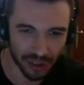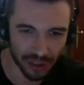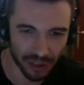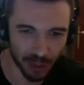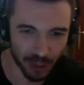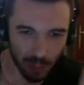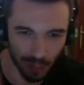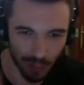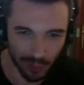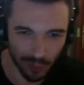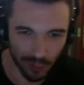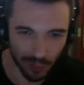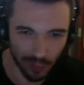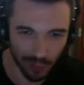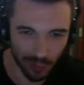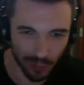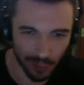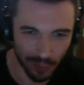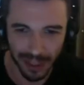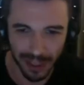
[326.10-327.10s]
to
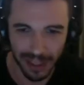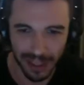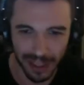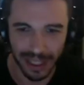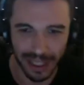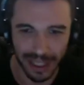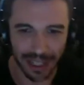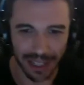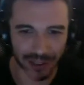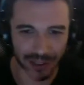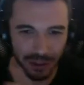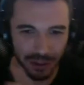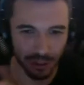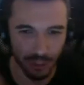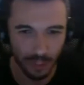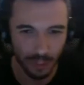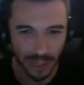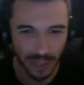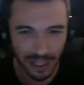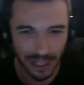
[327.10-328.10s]
perform, and
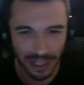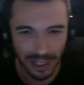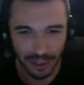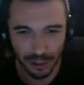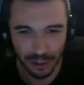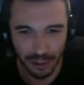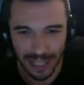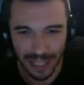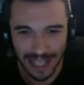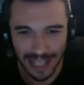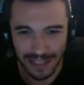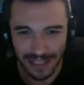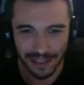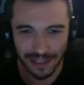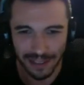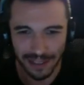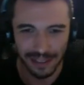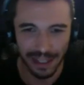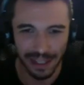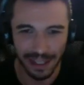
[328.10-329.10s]
to be a good
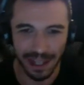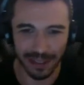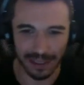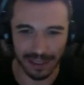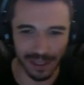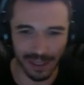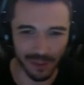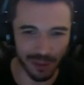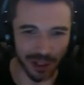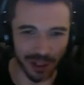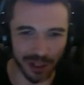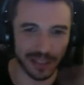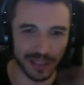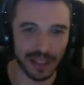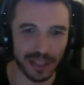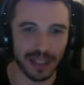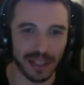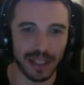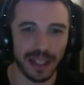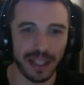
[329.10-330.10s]
dancer. There are different
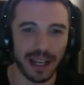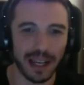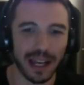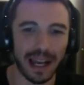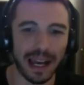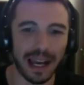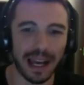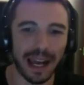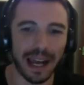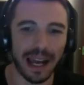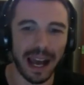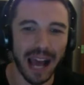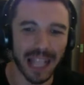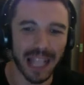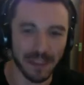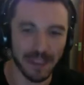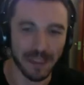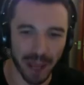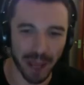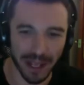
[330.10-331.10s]

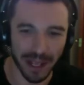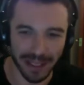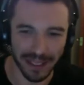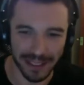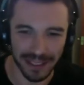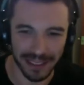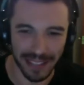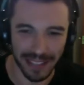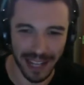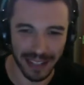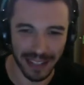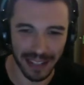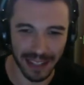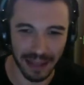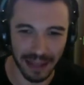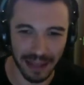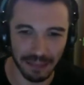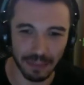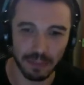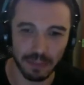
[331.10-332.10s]
aspects that
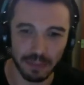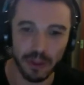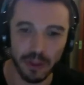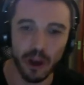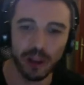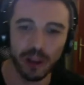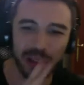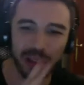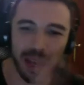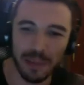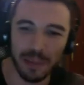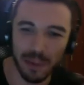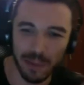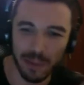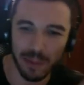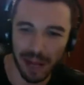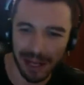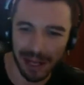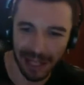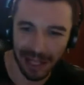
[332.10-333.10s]
not
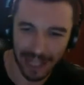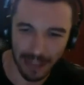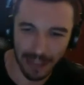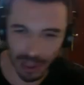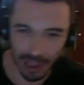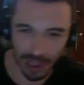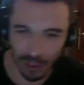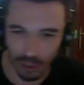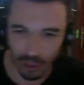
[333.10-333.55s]
everybody can be good